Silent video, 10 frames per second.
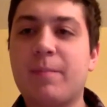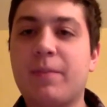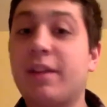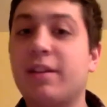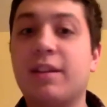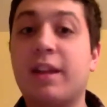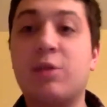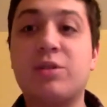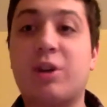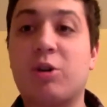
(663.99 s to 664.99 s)
it
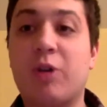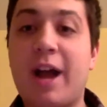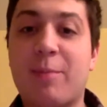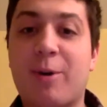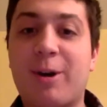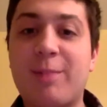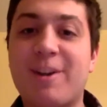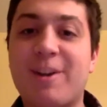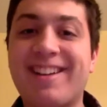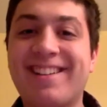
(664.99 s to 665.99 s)
was our grad party money.